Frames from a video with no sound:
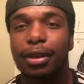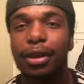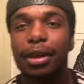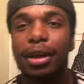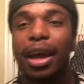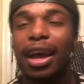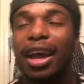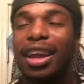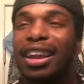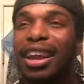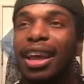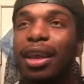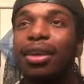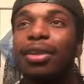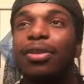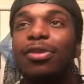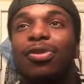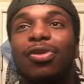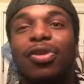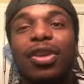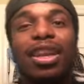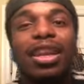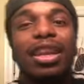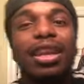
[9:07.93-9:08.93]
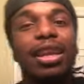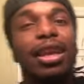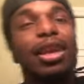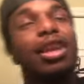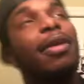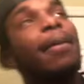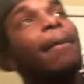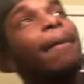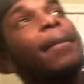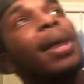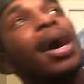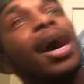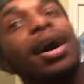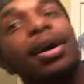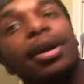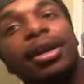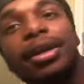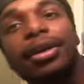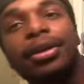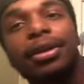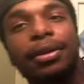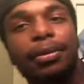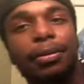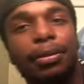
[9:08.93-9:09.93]
and that feeling in the back,
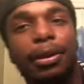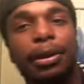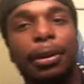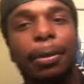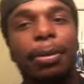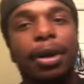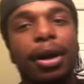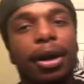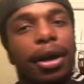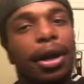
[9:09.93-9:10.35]
bro.